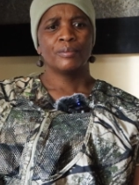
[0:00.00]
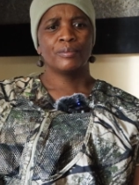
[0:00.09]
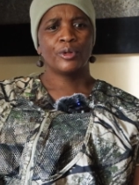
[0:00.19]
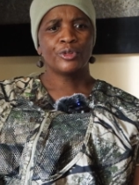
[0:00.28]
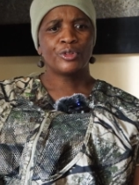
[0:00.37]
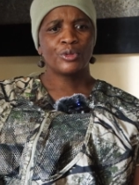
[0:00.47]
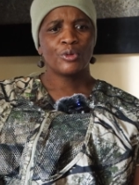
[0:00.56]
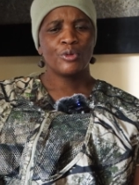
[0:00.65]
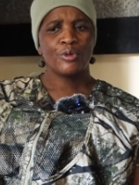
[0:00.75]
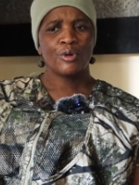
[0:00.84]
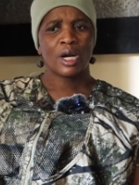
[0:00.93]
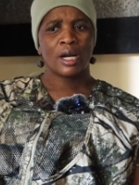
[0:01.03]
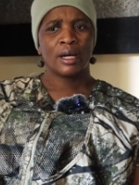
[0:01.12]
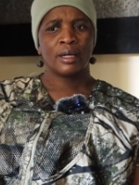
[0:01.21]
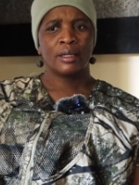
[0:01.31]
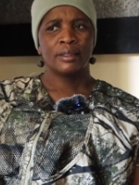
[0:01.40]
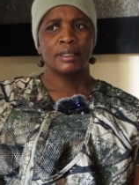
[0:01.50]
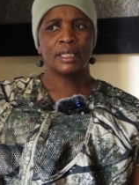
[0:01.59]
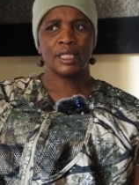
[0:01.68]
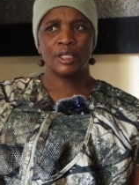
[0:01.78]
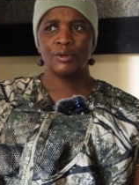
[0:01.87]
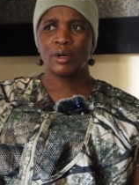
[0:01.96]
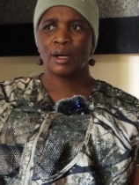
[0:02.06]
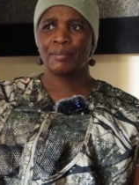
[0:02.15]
both who are new